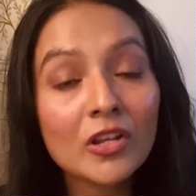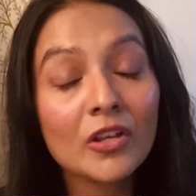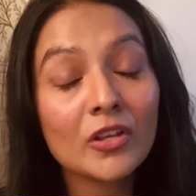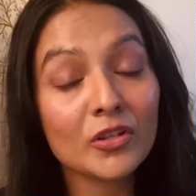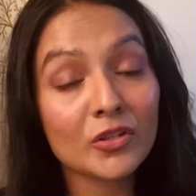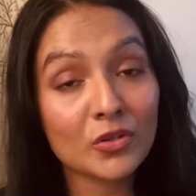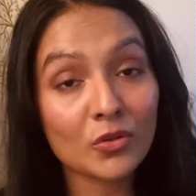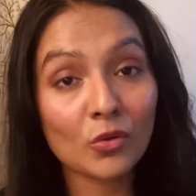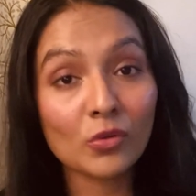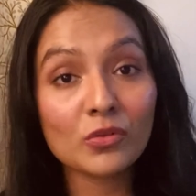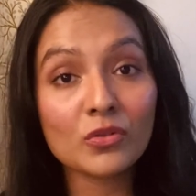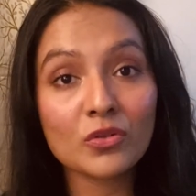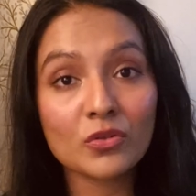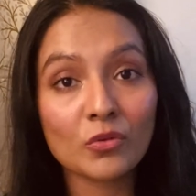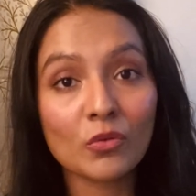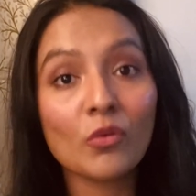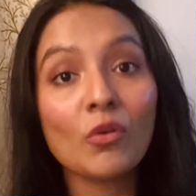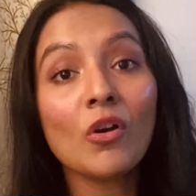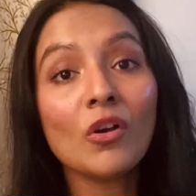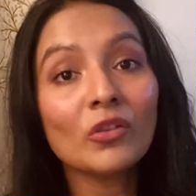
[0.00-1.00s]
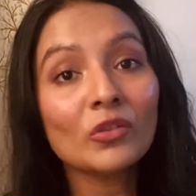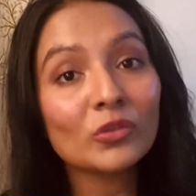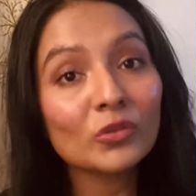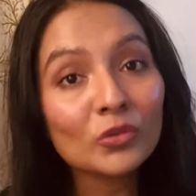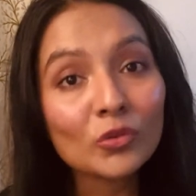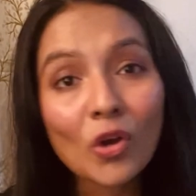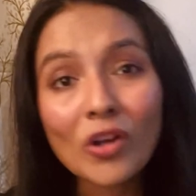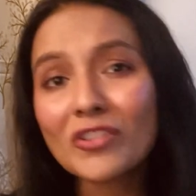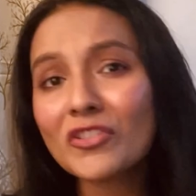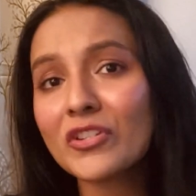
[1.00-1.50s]
is also
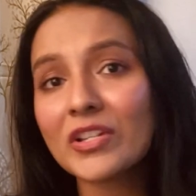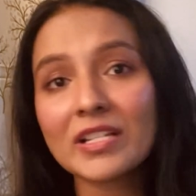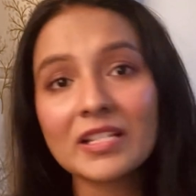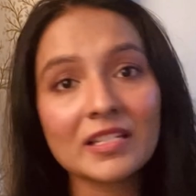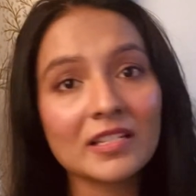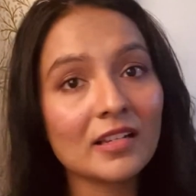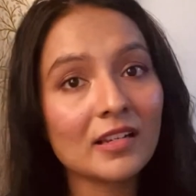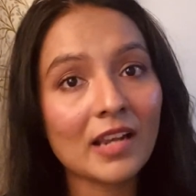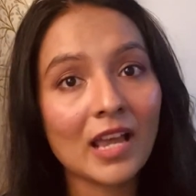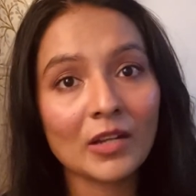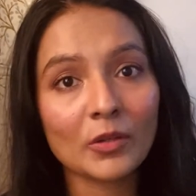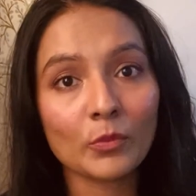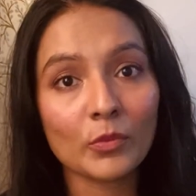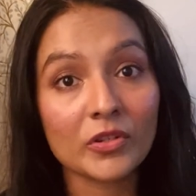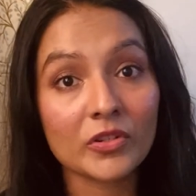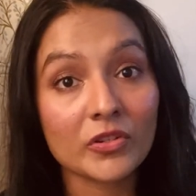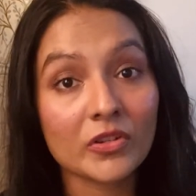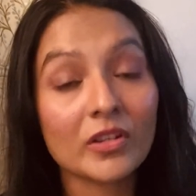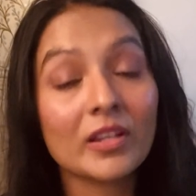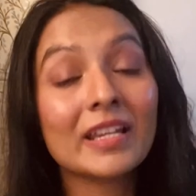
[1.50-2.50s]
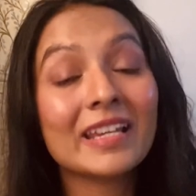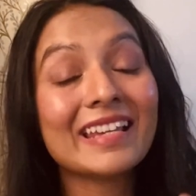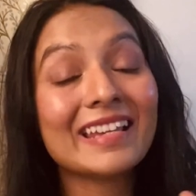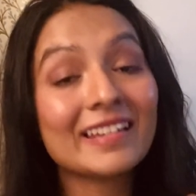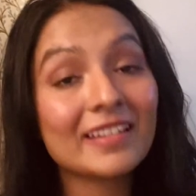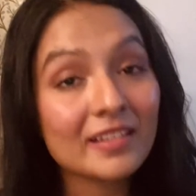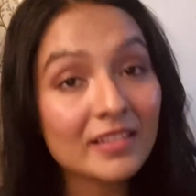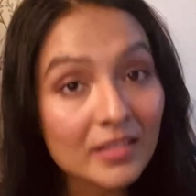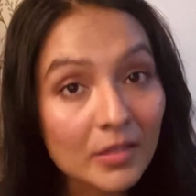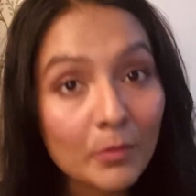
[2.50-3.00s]
not just a language,
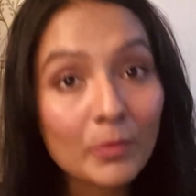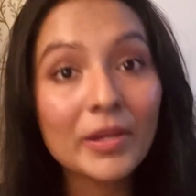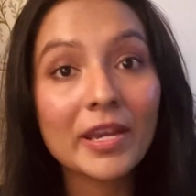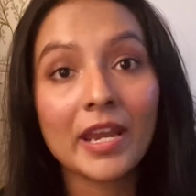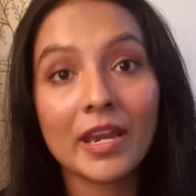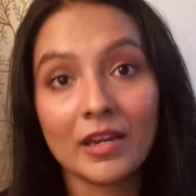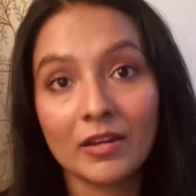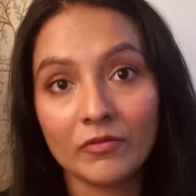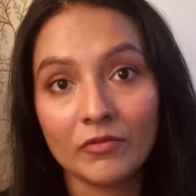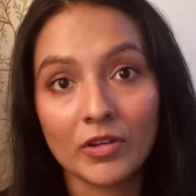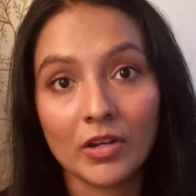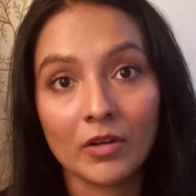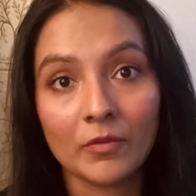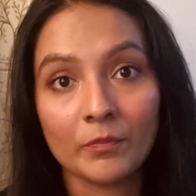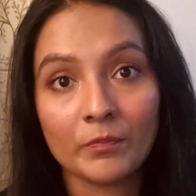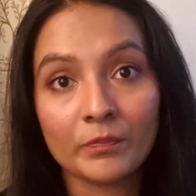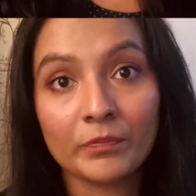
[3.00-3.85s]
it is a behavior.